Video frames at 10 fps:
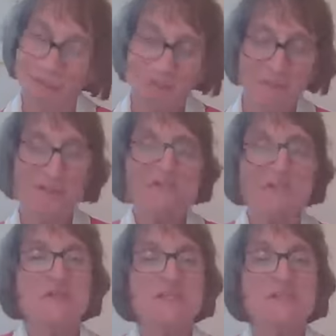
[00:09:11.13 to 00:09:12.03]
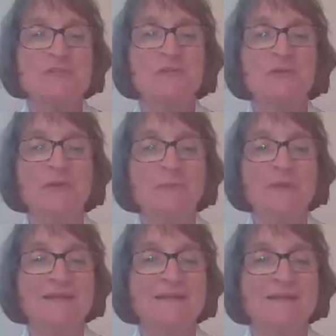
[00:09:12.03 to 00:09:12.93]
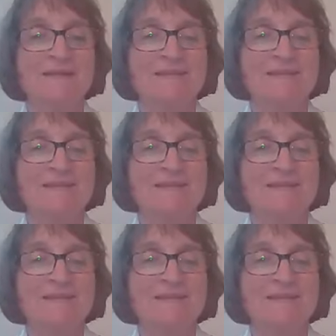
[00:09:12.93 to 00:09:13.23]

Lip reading: Maybe that's the introvert in me,